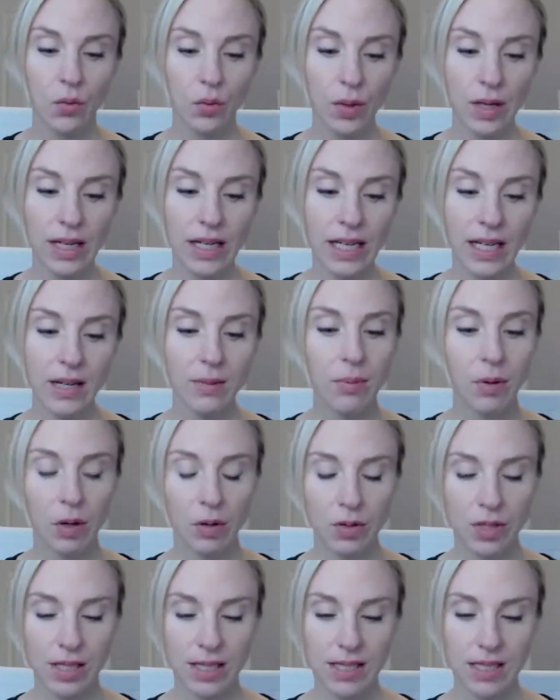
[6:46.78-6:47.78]
we need
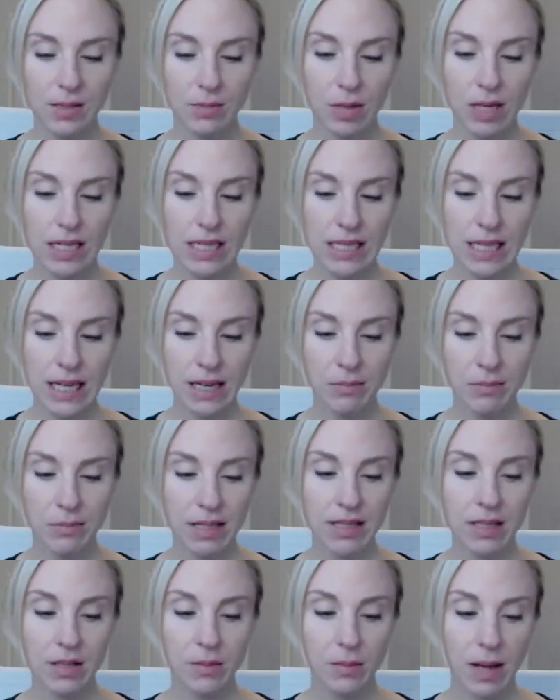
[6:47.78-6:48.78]
protein to maintain
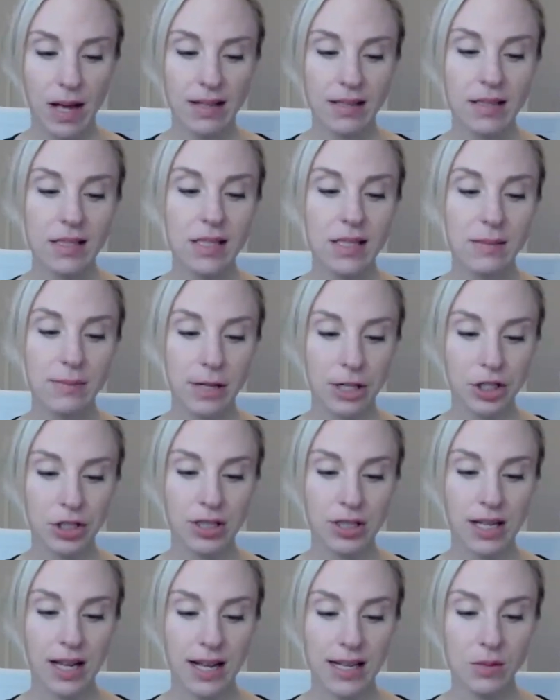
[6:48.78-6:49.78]
muscle mass,
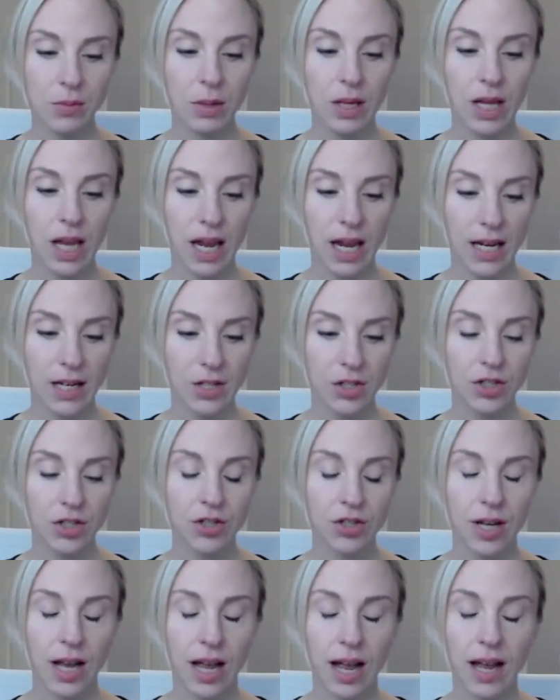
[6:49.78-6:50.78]
especially as we
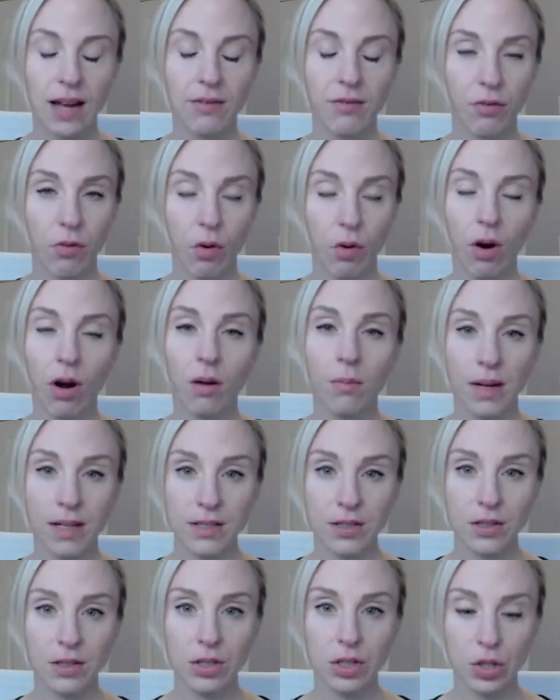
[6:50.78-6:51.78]
age, and for our
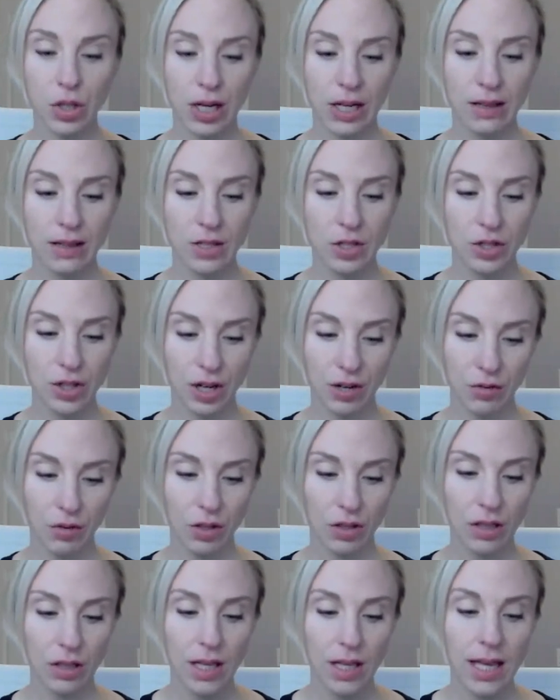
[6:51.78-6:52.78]
muscle strength in
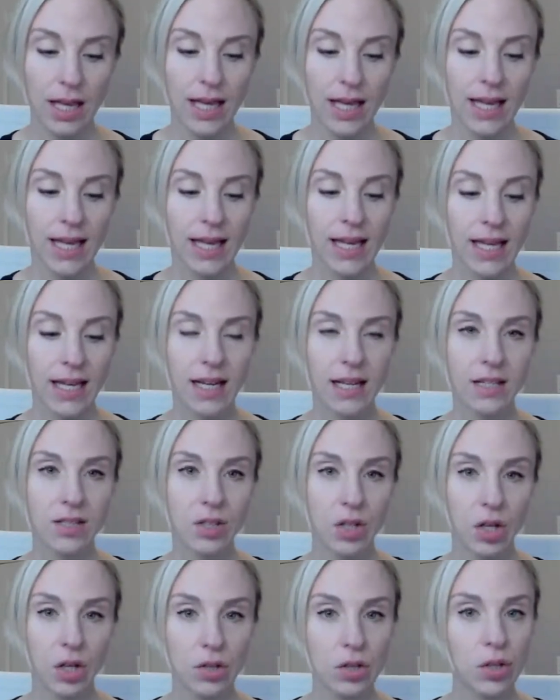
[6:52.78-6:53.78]
general. It
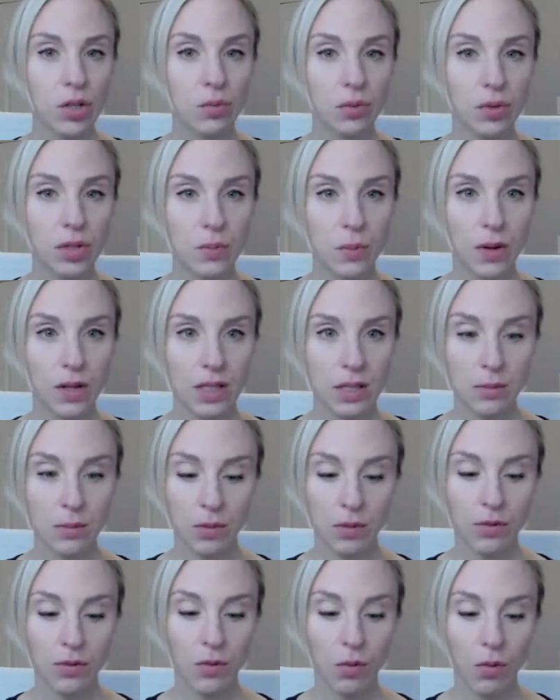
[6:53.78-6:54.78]
is also
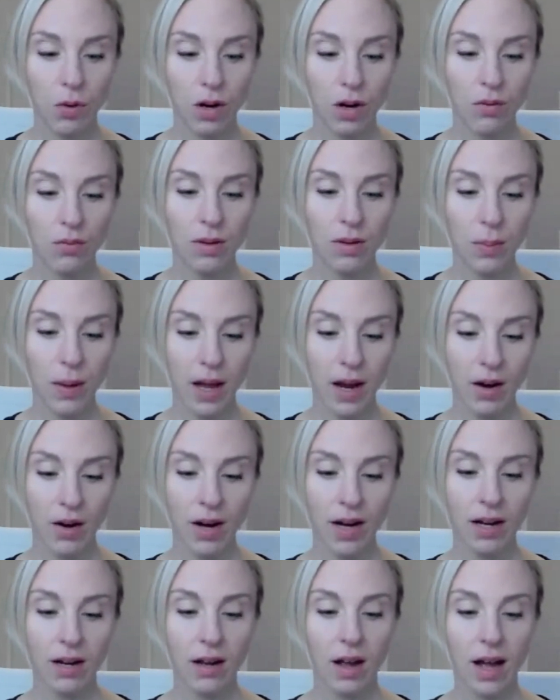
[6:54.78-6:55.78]
responsible for
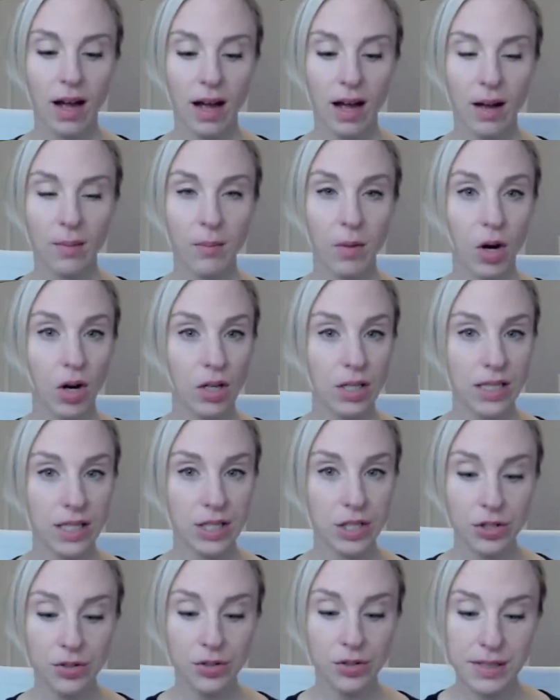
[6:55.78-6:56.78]
repairing our
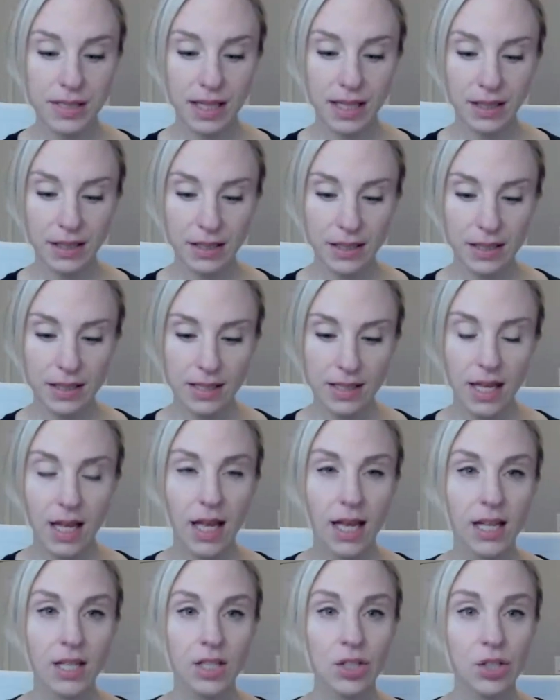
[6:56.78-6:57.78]
tissue cells,
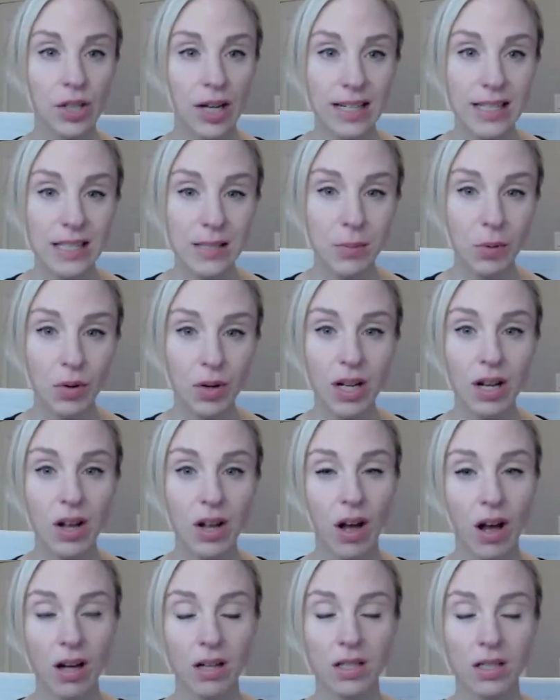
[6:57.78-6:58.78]

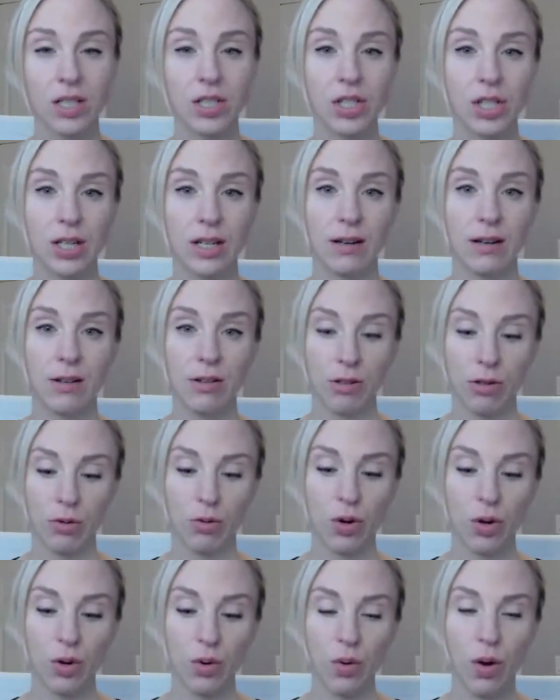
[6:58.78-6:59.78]
transporting oxygen
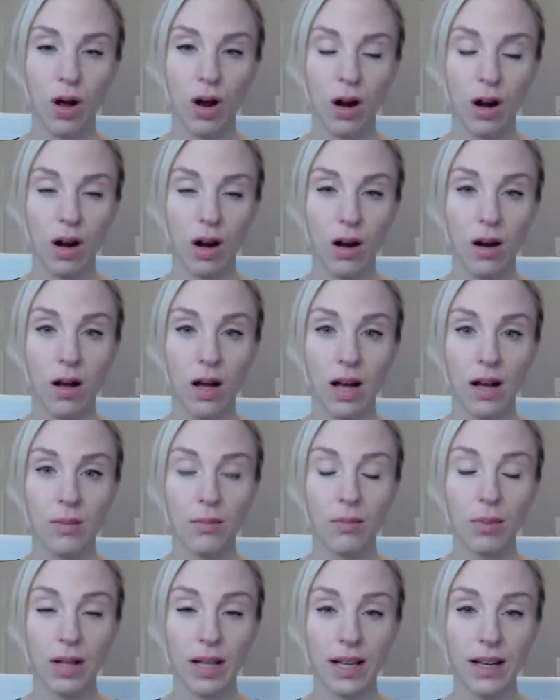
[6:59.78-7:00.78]
through
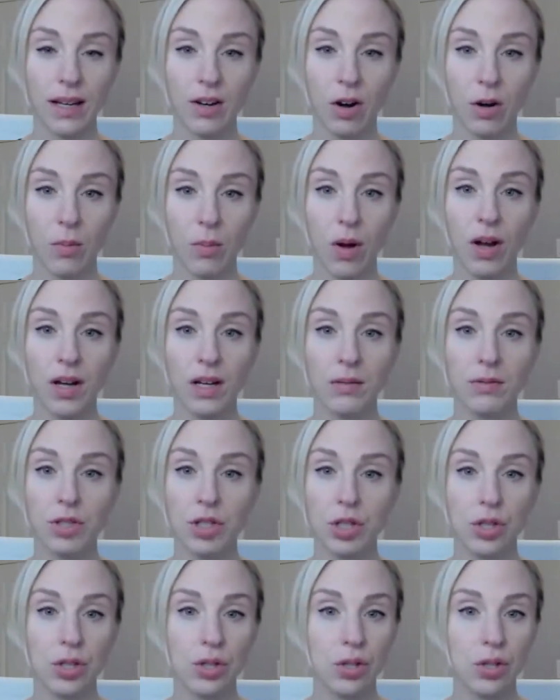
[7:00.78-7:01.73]
our blood in our body, which is